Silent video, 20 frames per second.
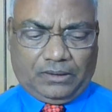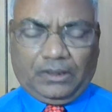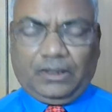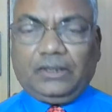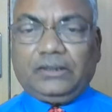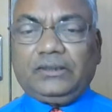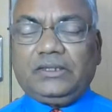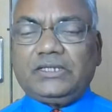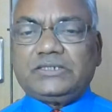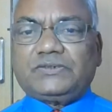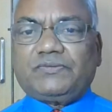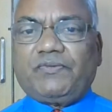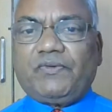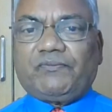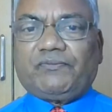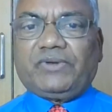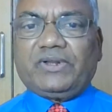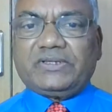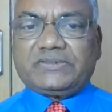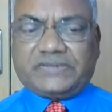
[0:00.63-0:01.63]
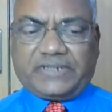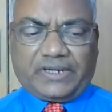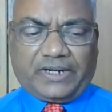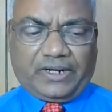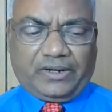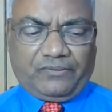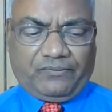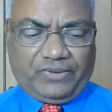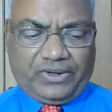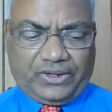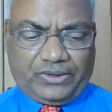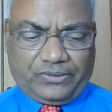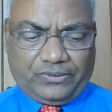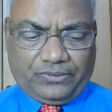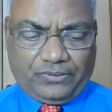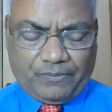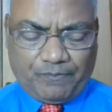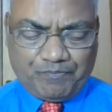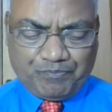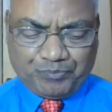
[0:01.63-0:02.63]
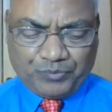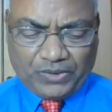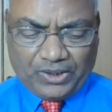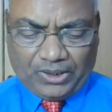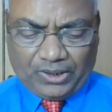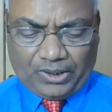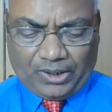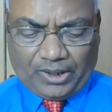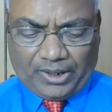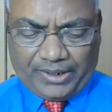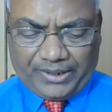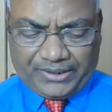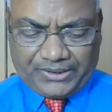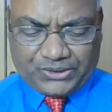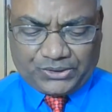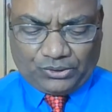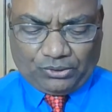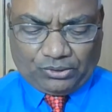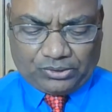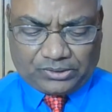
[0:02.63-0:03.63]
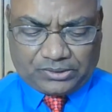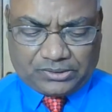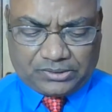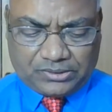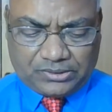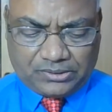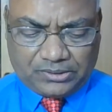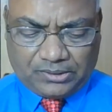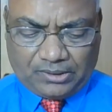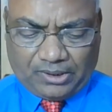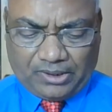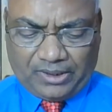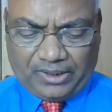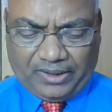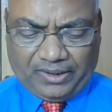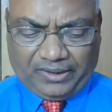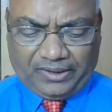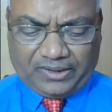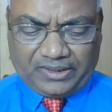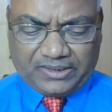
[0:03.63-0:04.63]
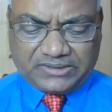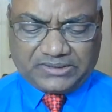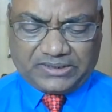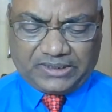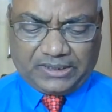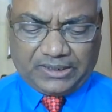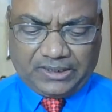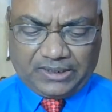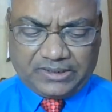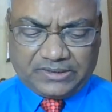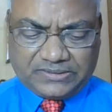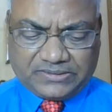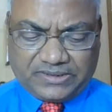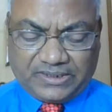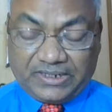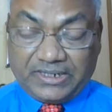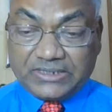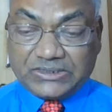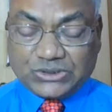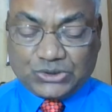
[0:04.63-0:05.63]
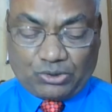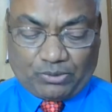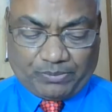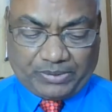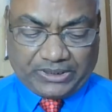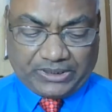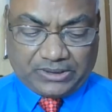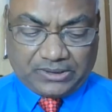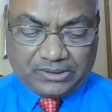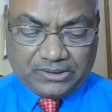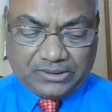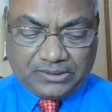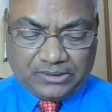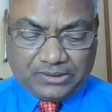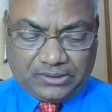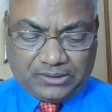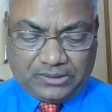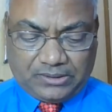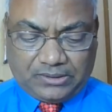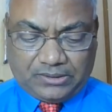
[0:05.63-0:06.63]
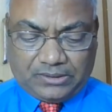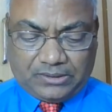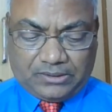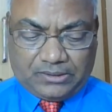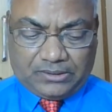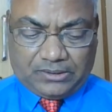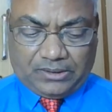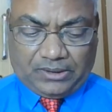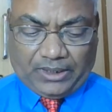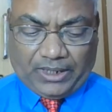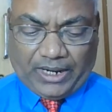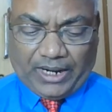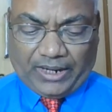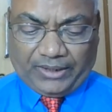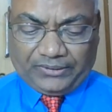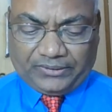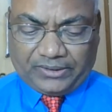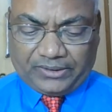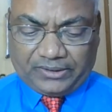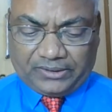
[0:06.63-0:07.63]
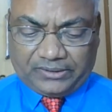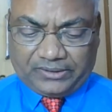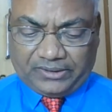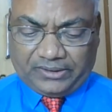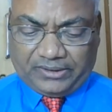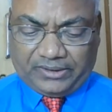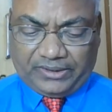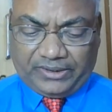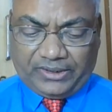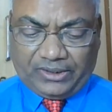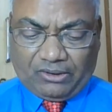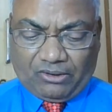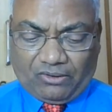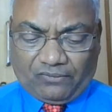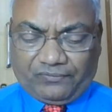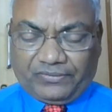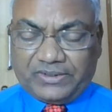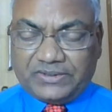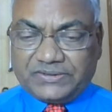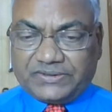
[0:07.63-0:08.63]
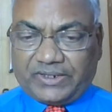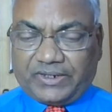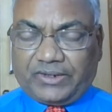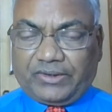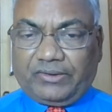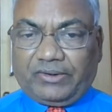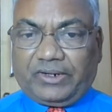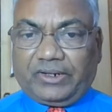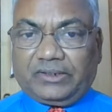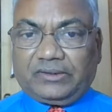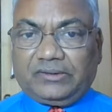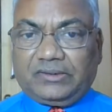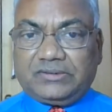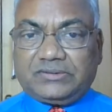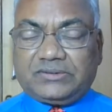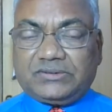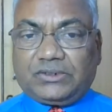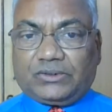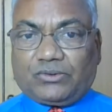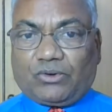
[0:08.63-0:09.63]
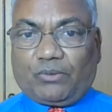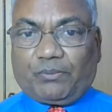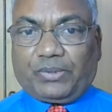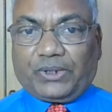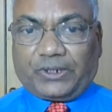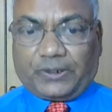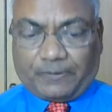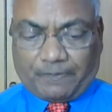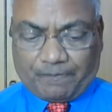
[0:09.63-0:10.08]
In this 50-second video, I talk on an interesting and serious topic. Enter the era of insecurity. This is the topic.